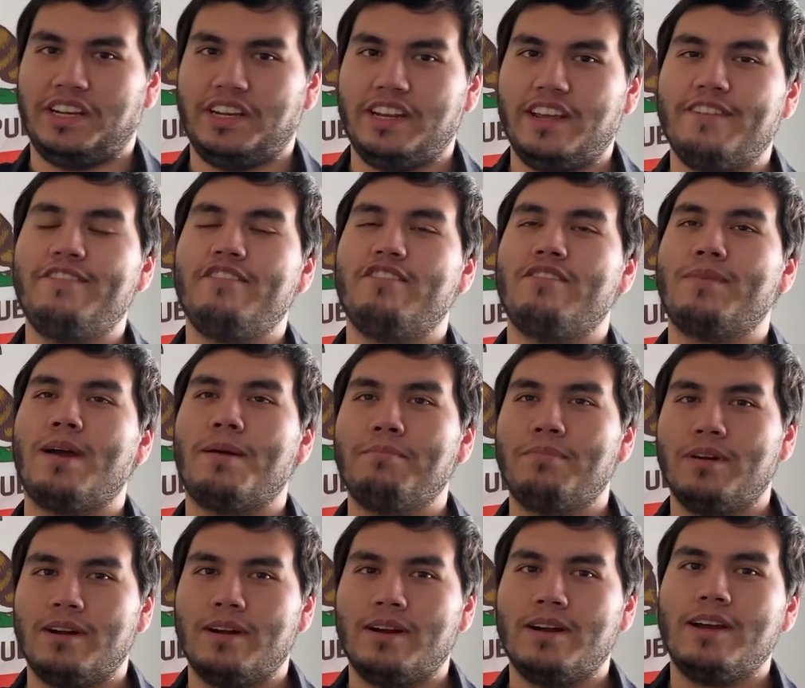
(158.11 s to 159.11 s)
If you
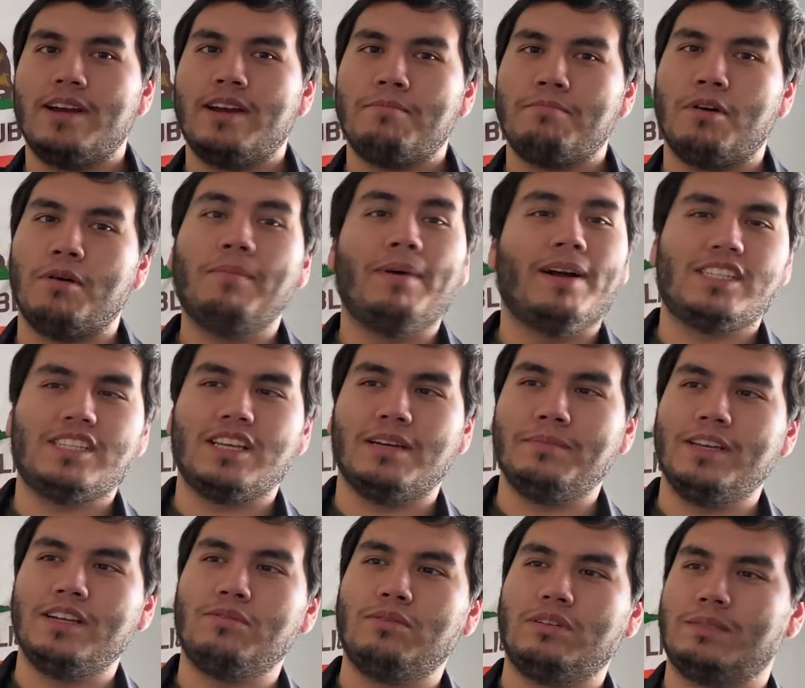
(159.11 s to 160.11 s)
remember, momentum
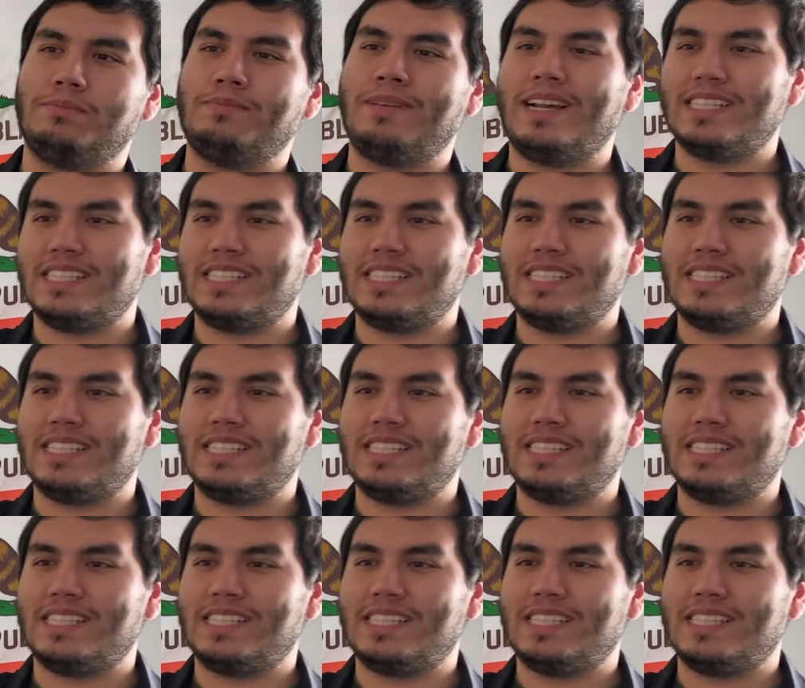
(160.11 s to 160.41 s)
equals mass